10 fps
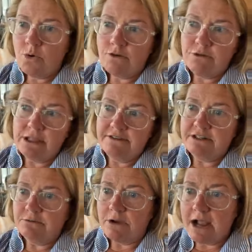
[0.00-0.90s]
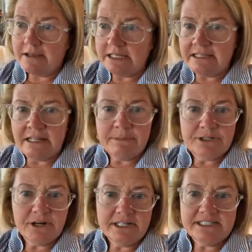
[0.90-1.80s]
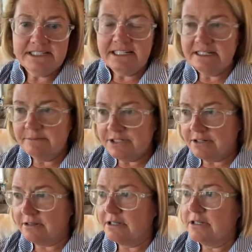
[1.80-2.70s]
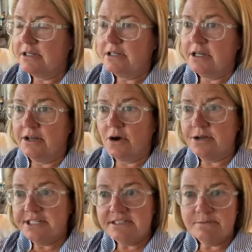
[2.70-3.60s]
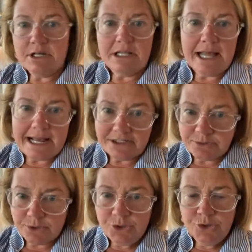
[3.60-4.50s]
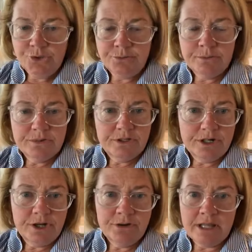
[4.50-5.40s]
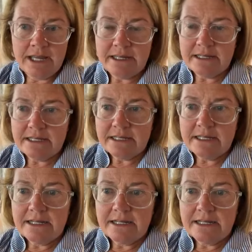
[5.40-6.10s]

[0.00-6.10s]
Or if we lived in Raleigh, they'd be trying to send him to an autism classroom, you know, like